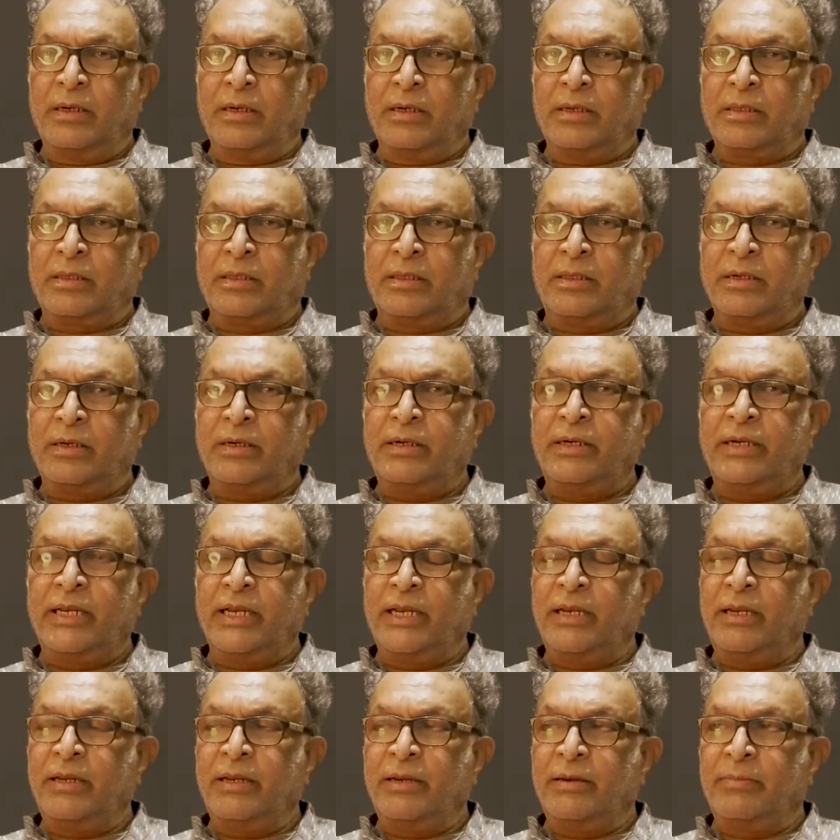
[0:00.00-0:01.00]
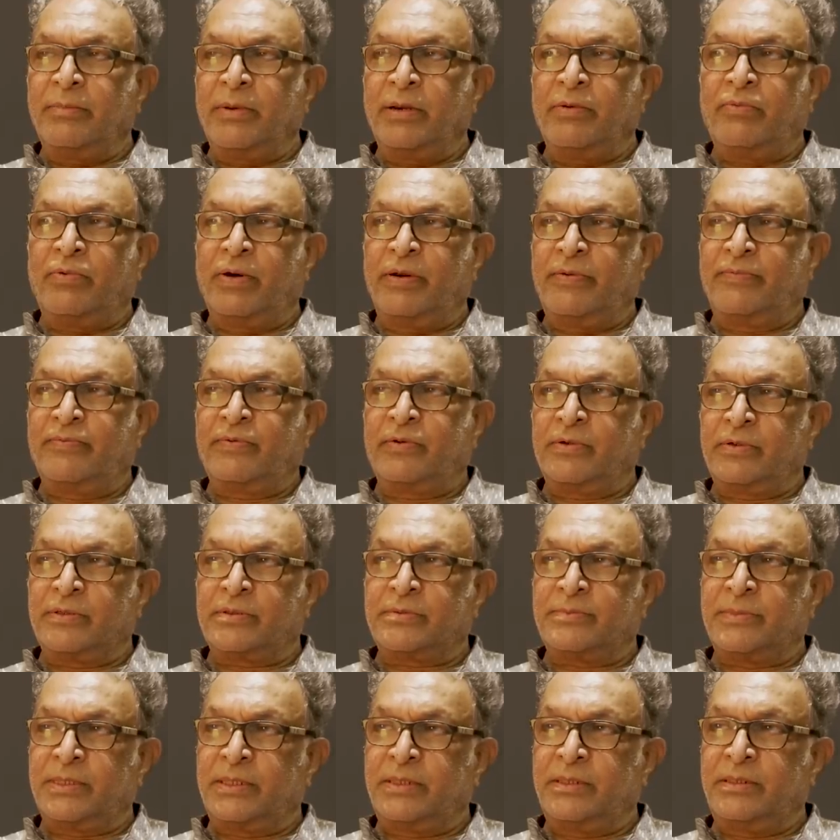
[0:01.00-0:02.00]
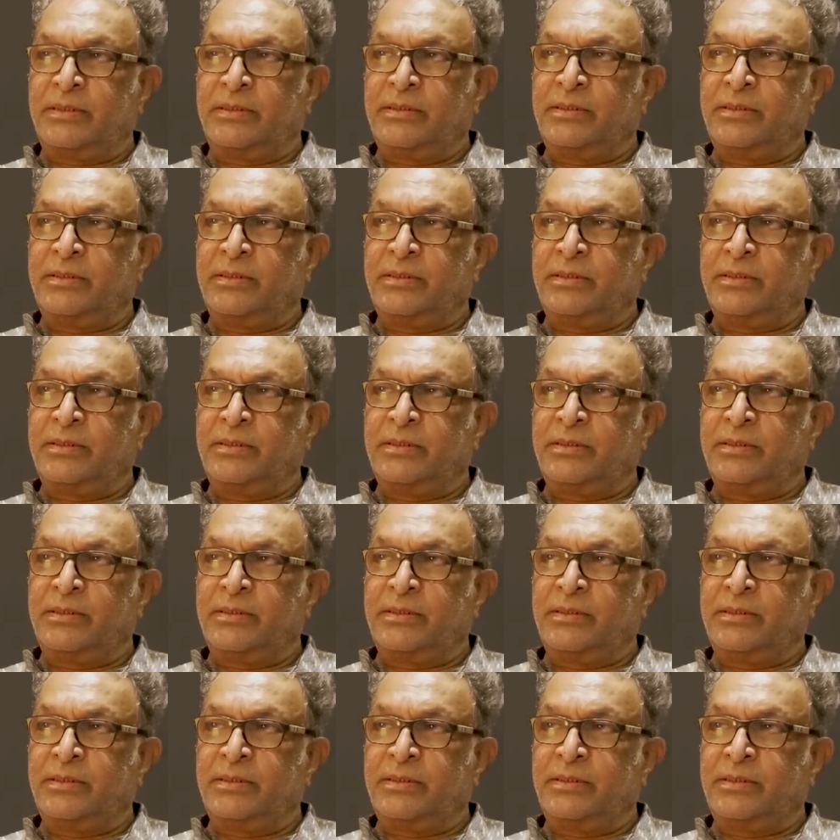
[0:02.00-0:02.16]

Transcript: A third day, my wife calls me.